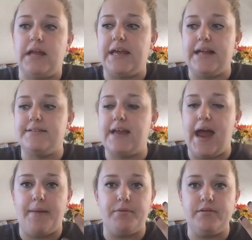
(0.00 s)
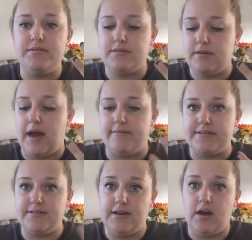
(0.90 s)
Like, it's apples,
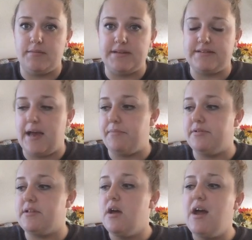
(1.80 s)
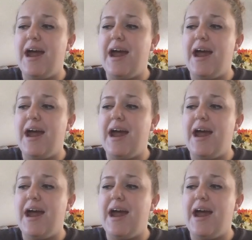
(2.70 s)
obviously, Autumn Kissed Apples,